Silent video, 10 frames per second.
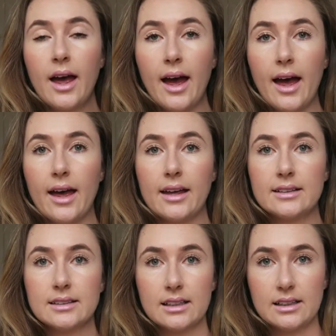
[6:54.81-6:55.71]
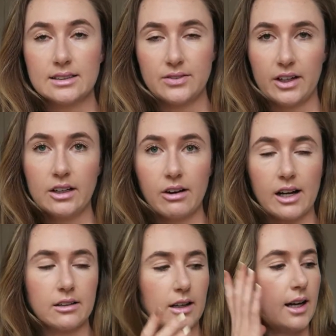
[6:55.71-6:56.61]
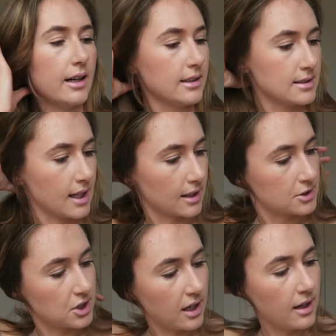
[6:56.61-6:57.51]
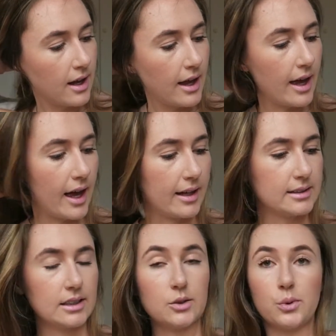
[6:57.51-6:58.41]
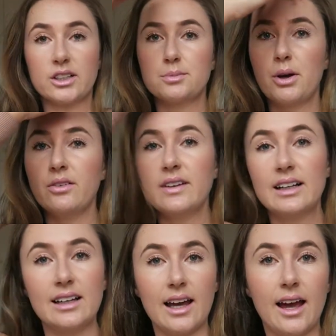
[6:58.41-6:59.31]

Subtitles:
and it is very granular in texture, and it works perfectly.